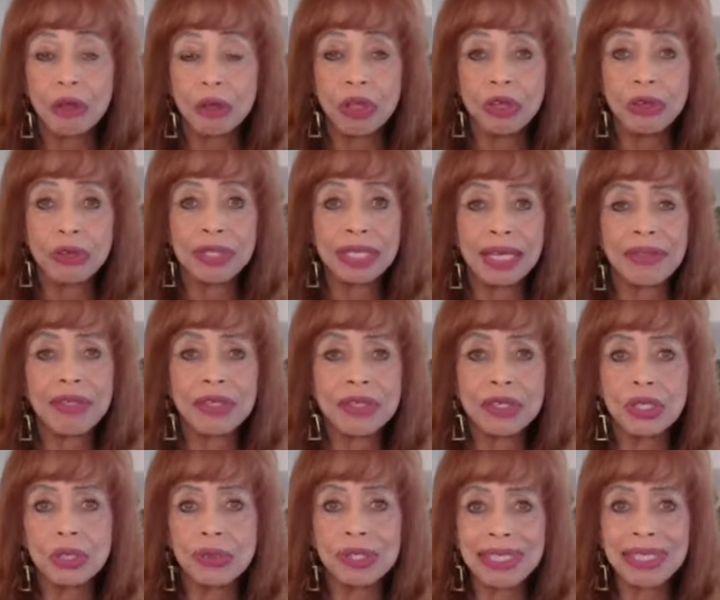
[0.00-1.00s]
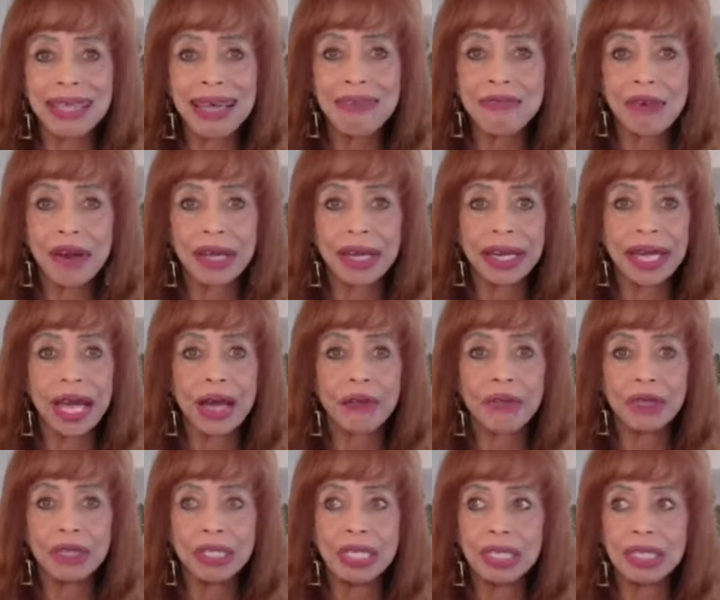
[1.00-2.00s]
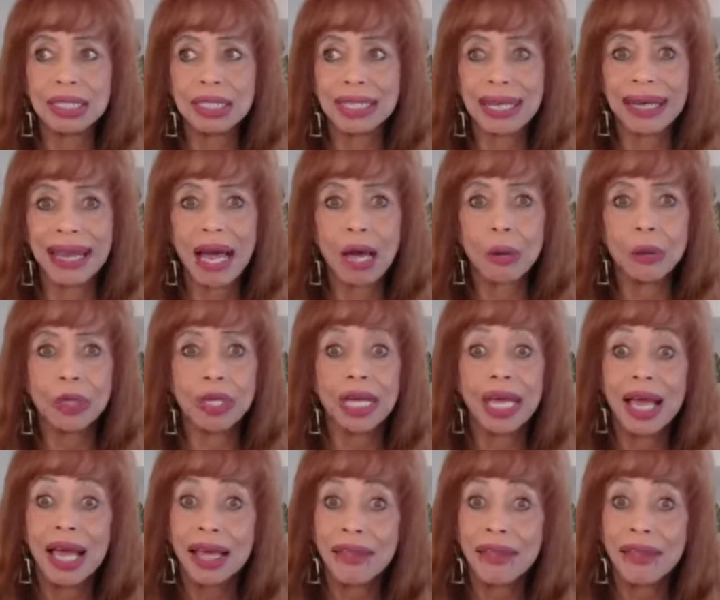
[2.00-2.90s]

And you say, there's no sun right now. It's cloudy.